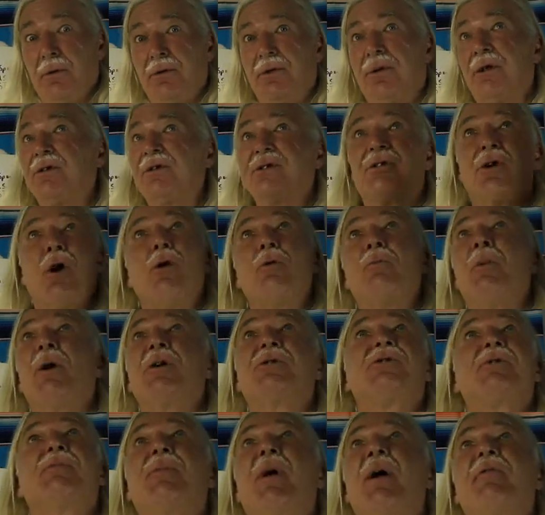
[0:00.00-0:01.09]
They're so
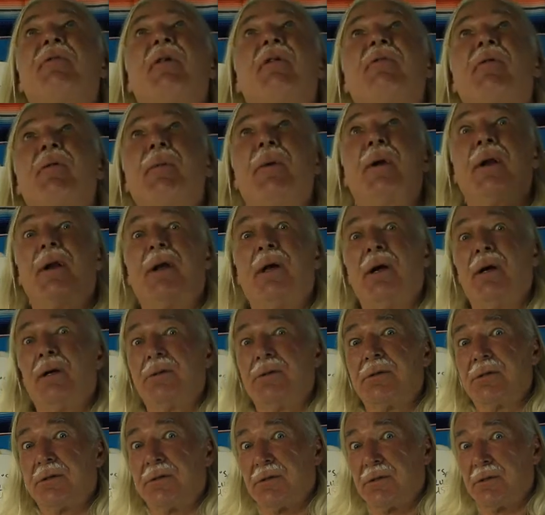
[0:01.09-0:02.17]
much above everybody
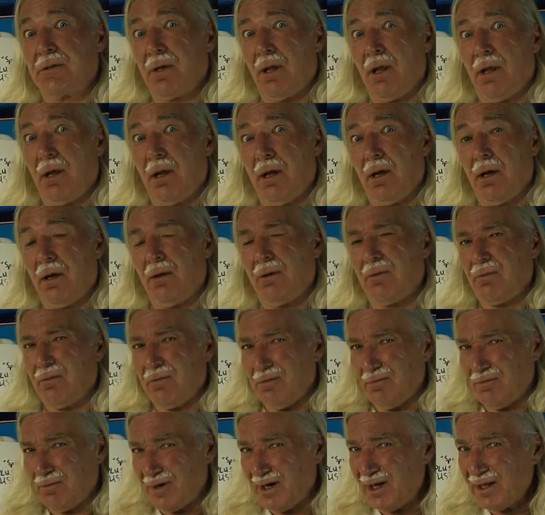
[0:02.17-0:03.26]
else.
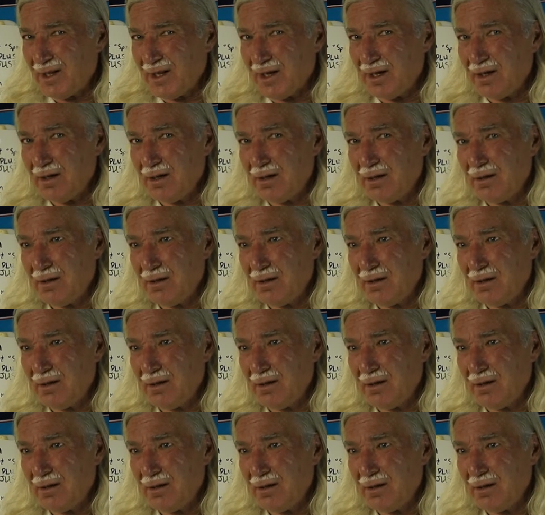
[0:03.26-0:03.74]
Really?